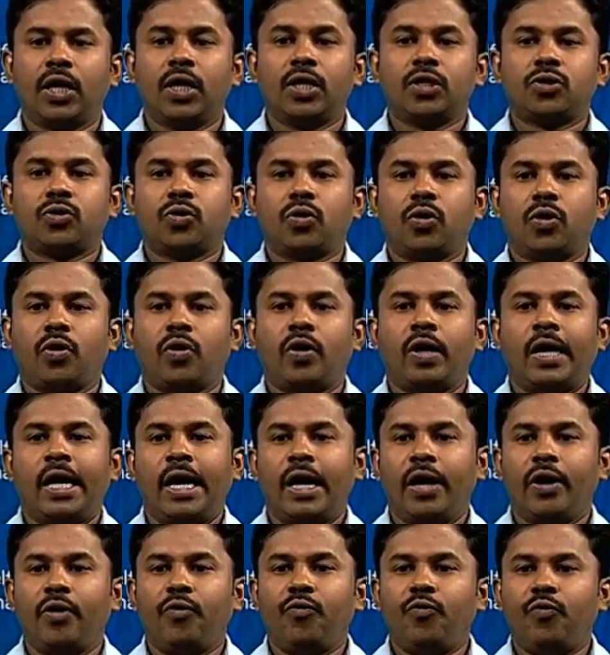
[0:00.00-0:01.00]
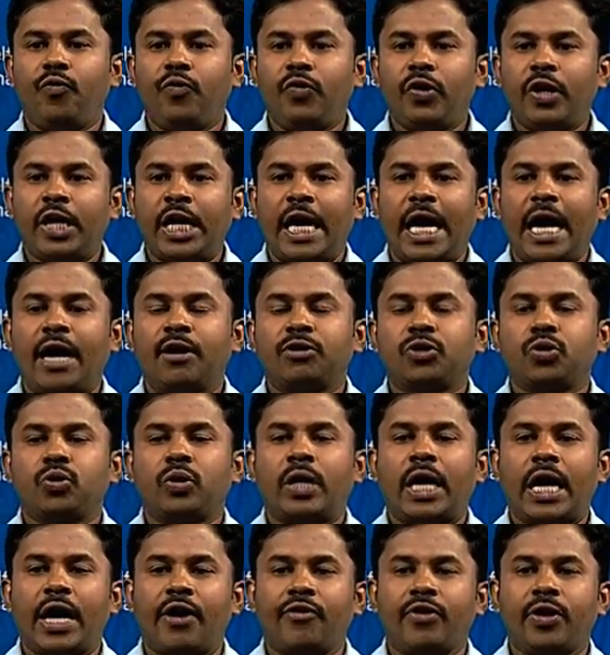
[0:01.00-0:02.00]
So, we have to
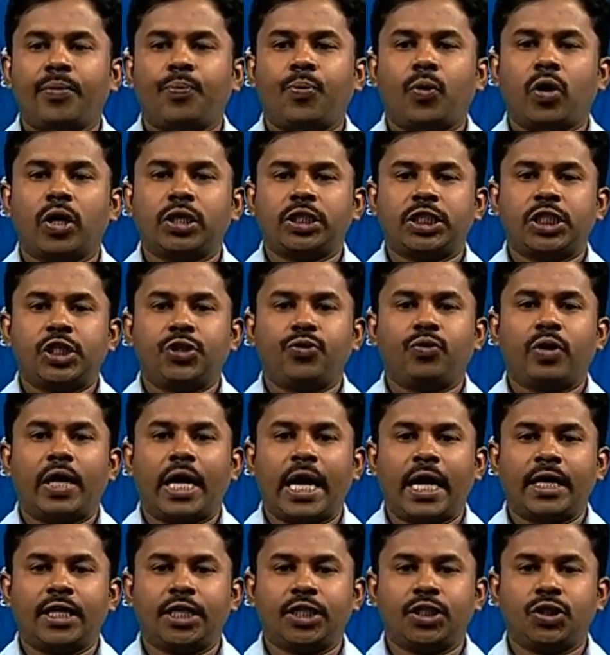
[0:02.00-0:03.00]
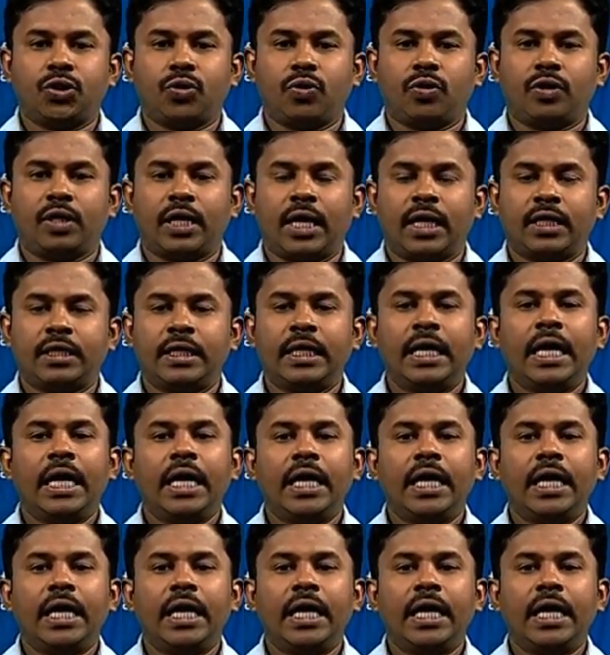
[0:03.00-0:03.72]
have a positive attitude that